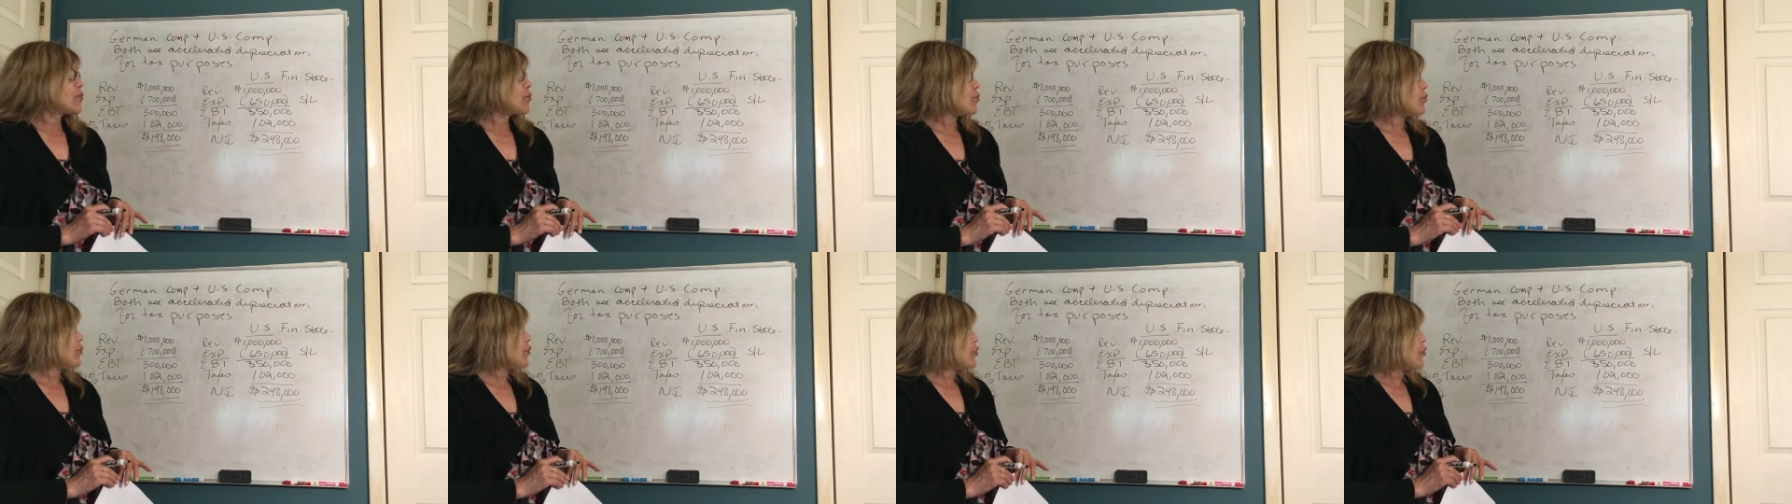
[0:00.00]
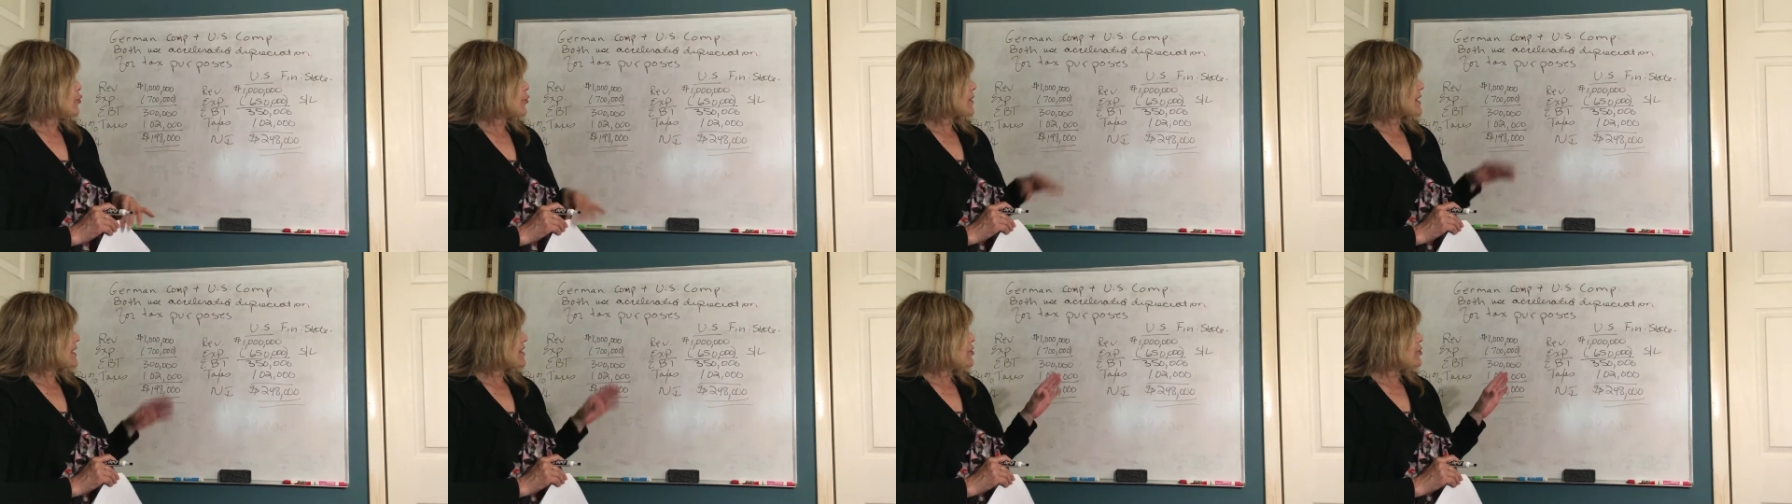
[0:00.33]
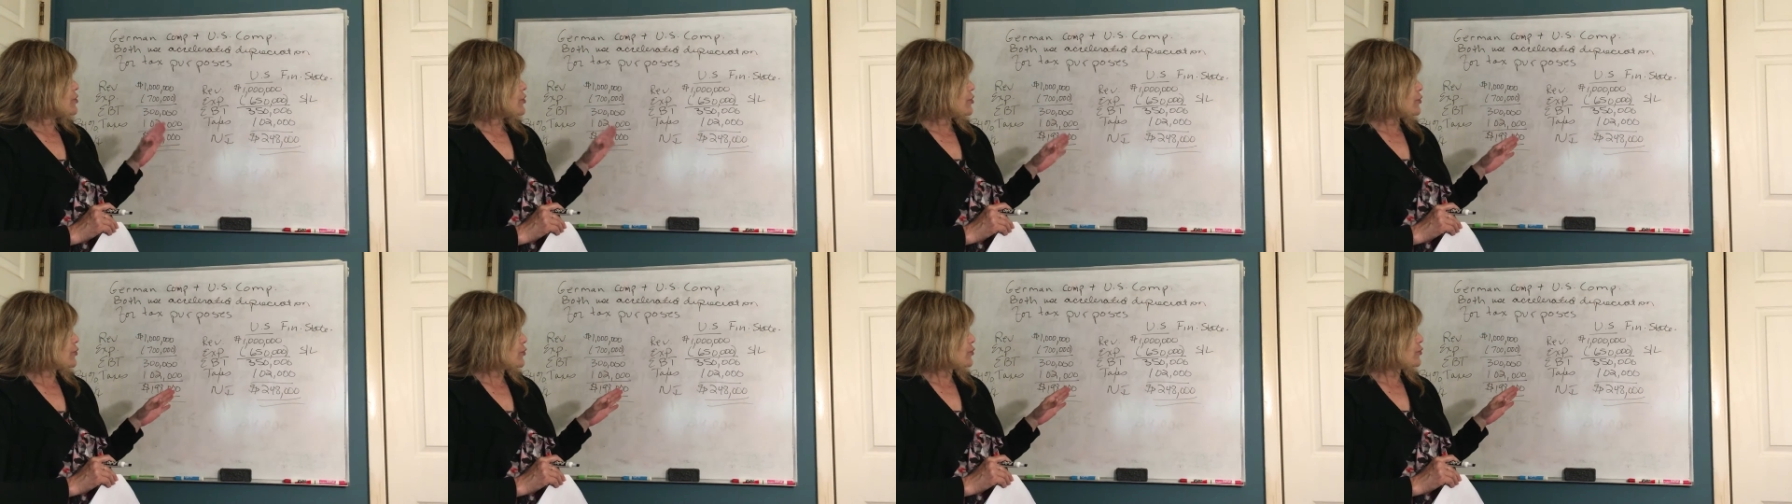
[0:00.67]
You can
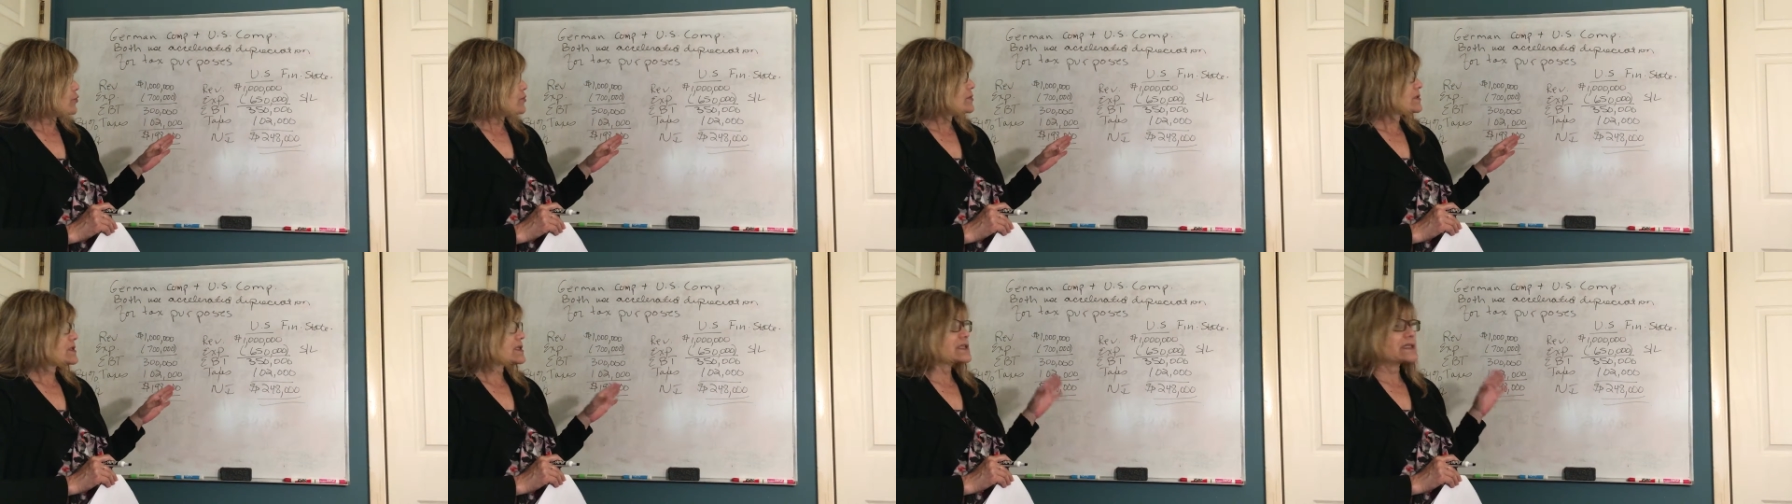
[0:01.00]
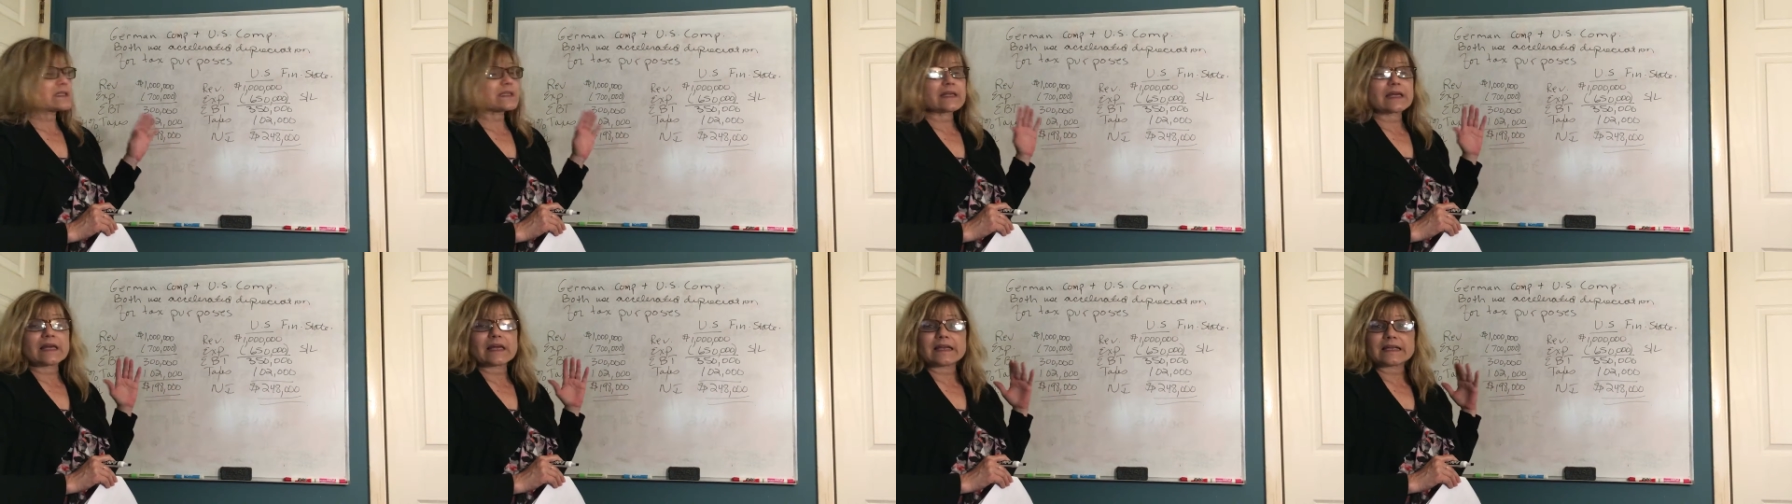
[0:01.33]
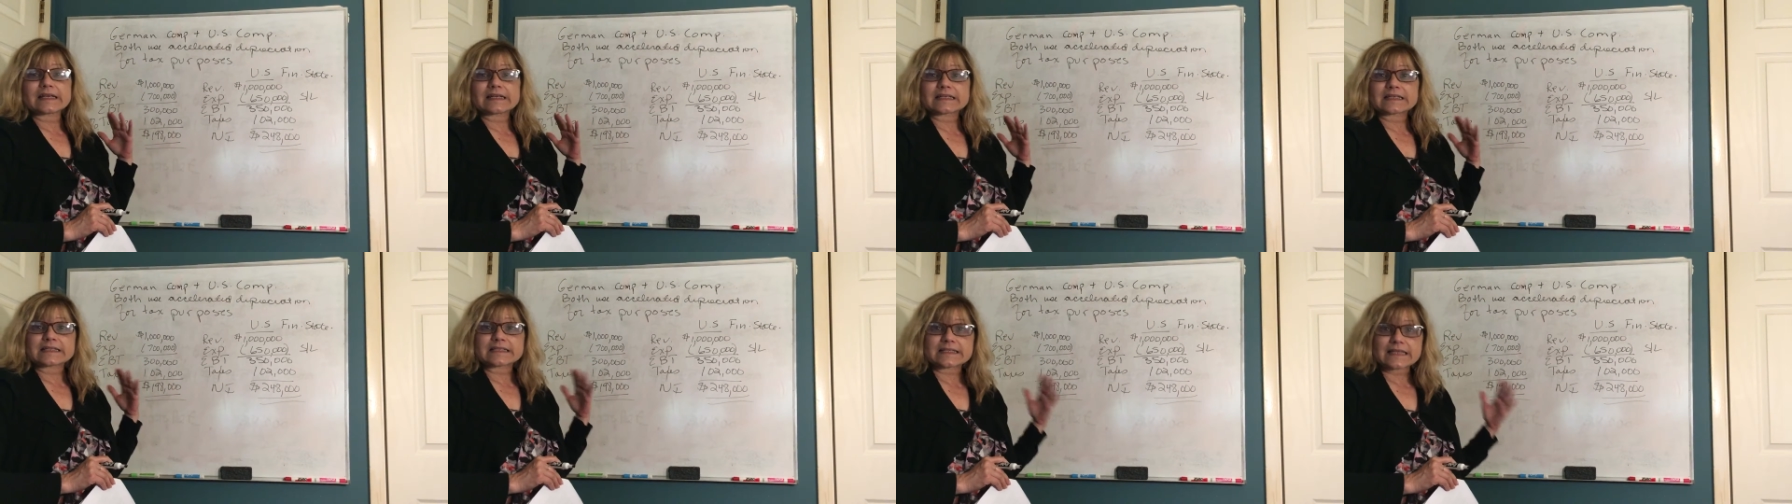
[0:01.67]
use an
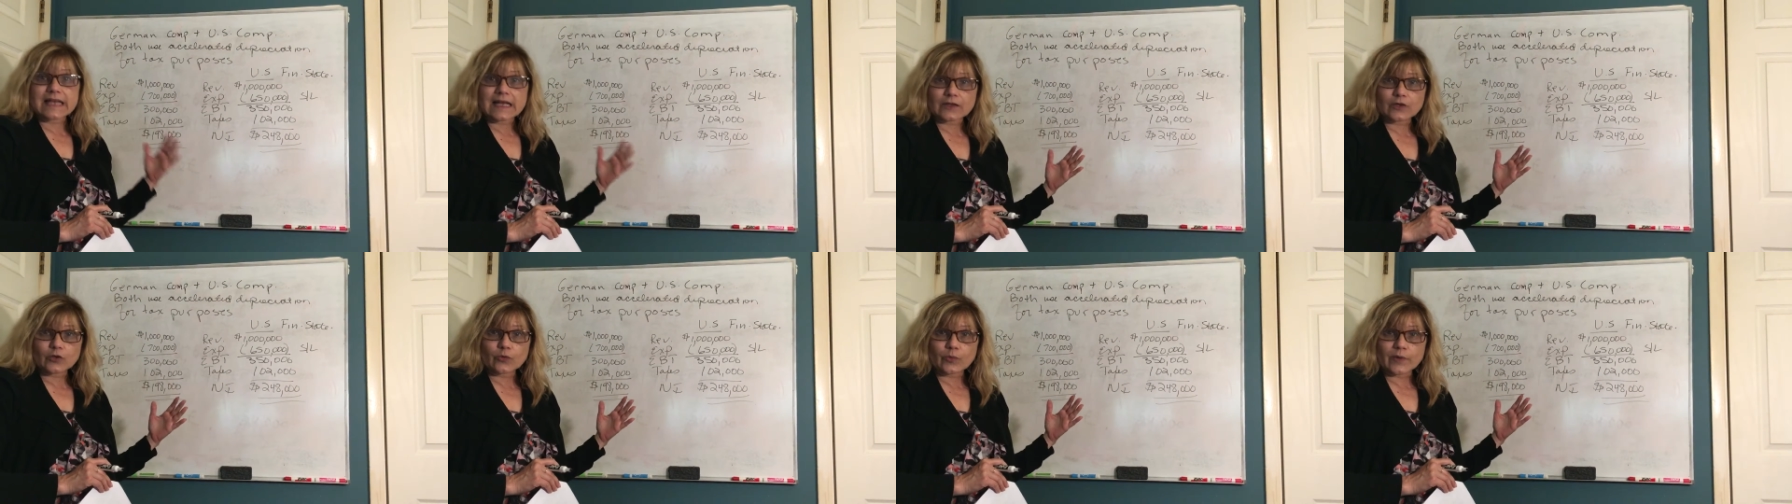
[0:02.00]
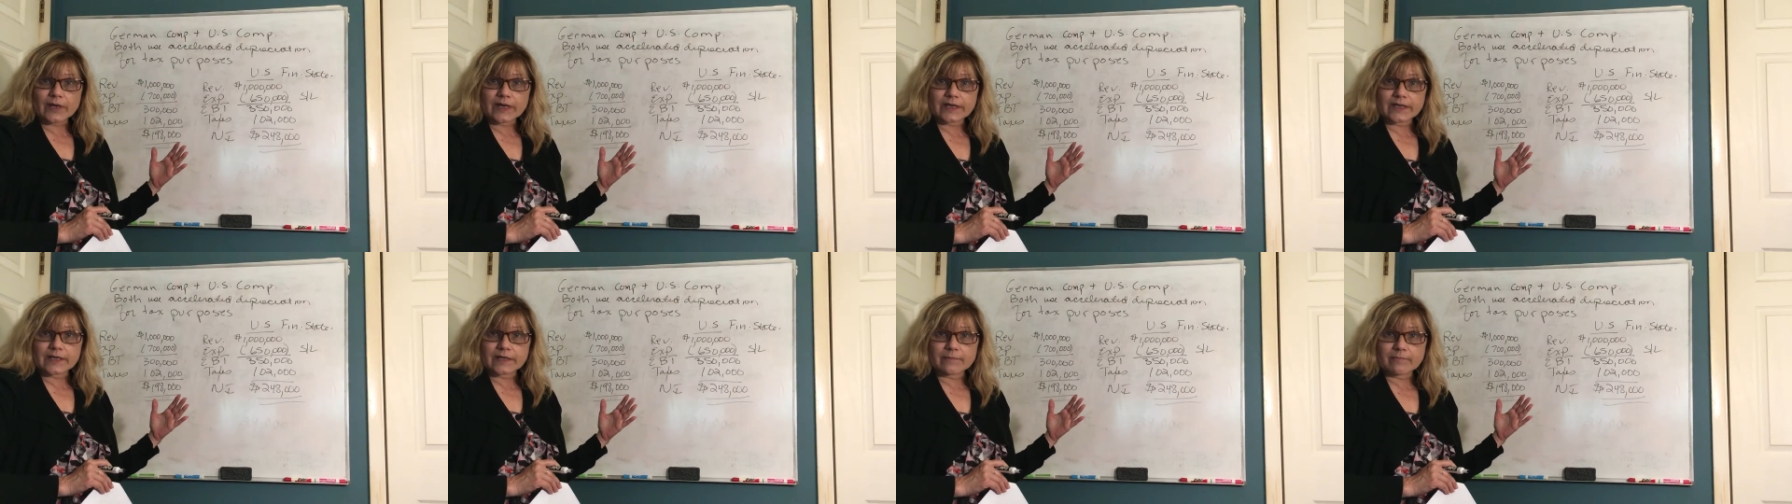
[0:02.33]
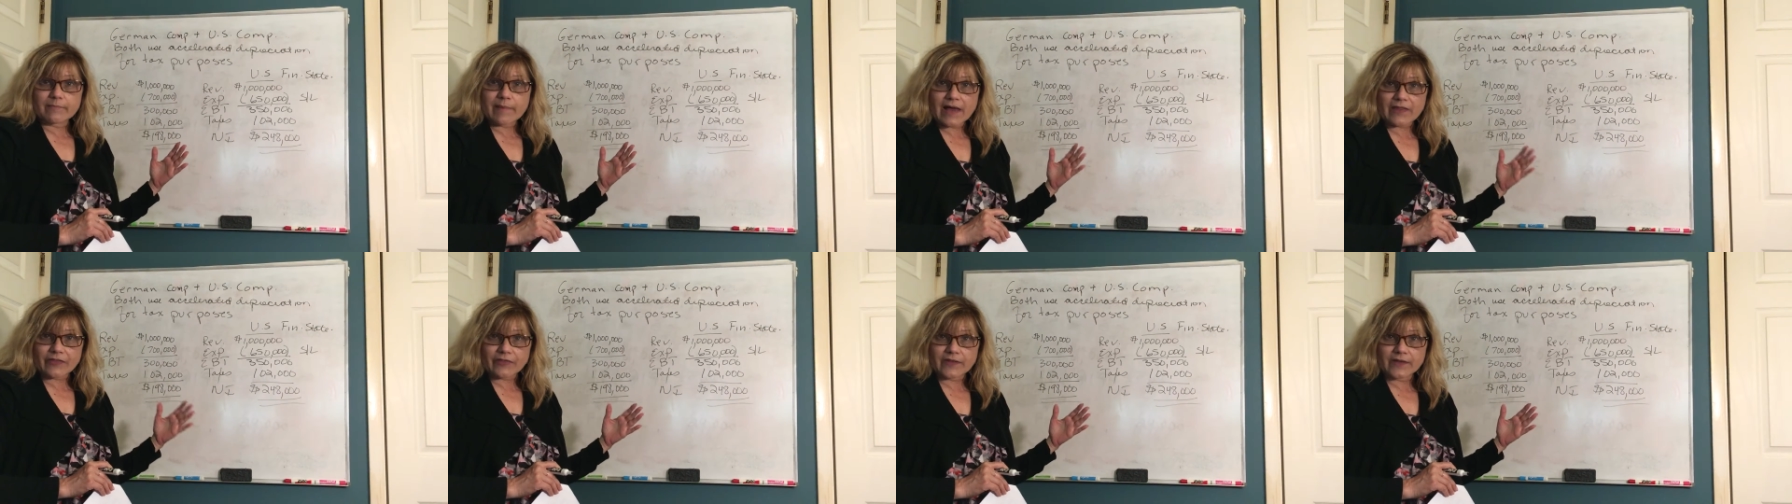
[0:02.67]
accelerated
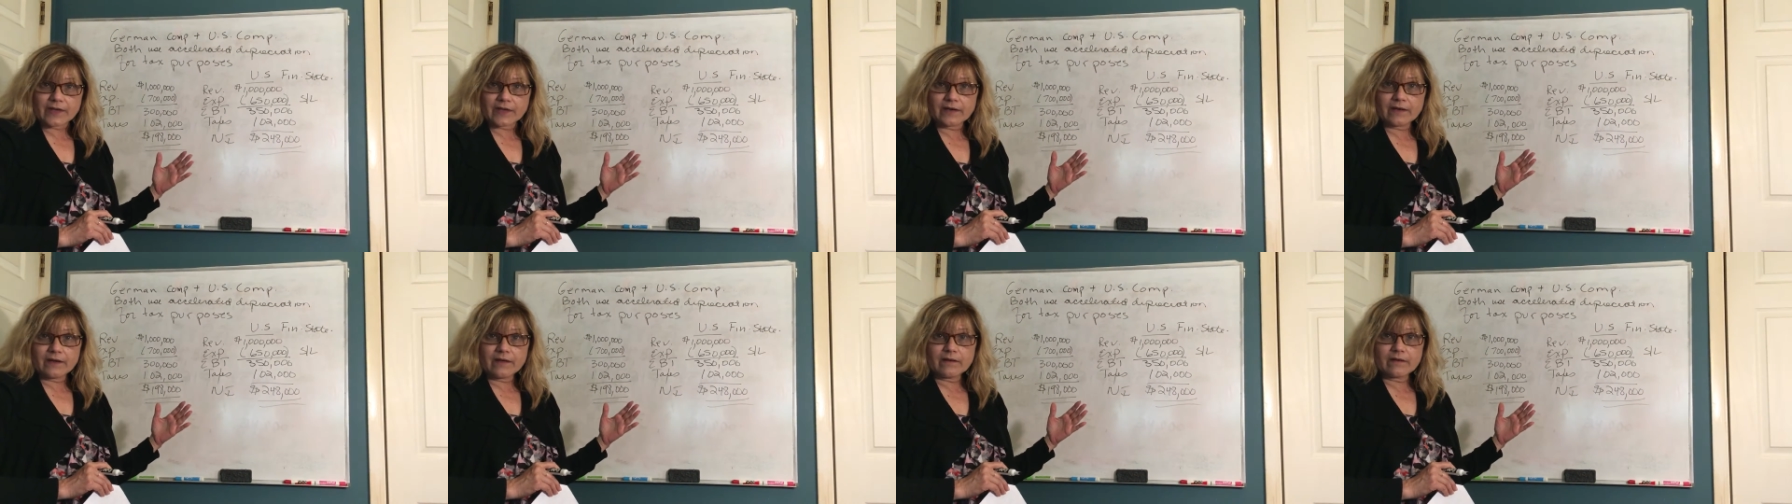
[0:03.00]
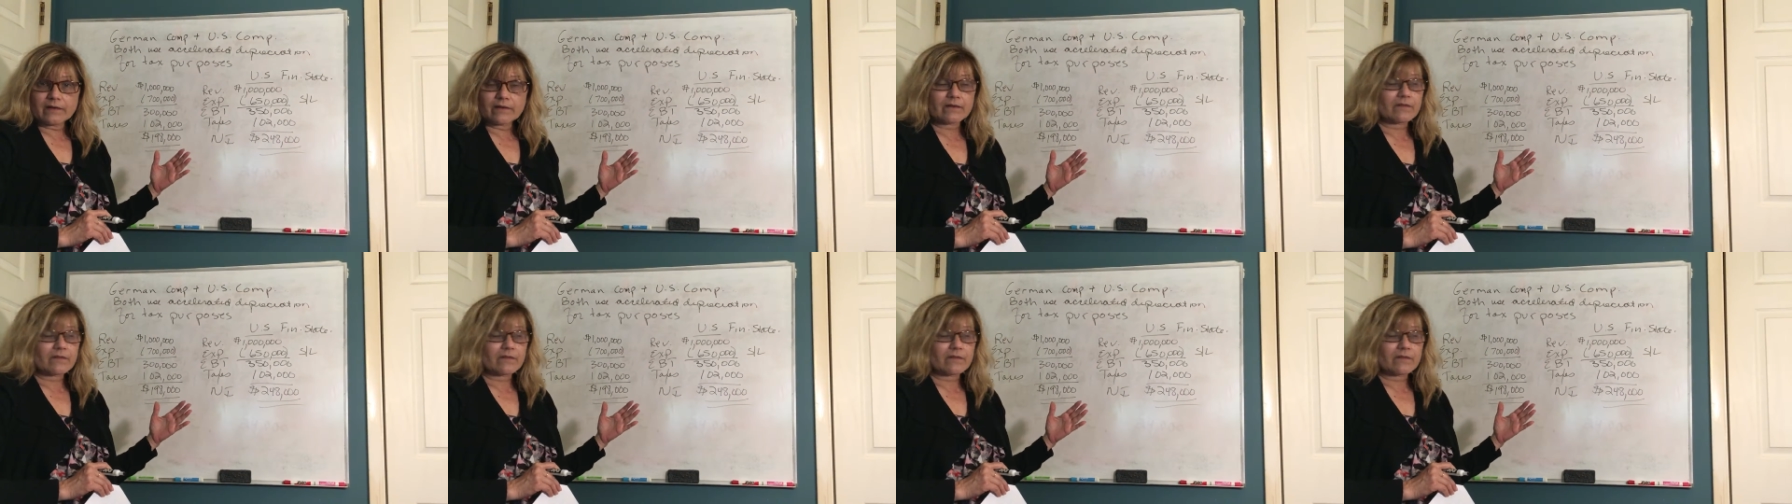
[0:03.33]
method